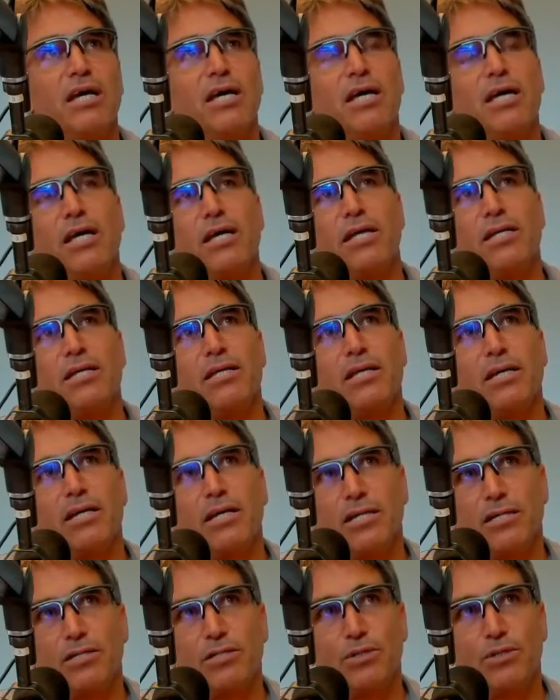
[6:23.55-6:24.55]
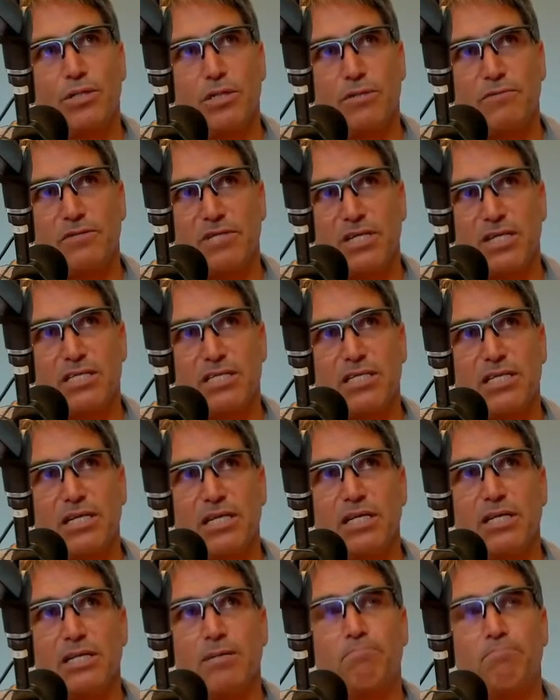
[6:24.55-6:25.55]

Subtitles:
in the sort of 60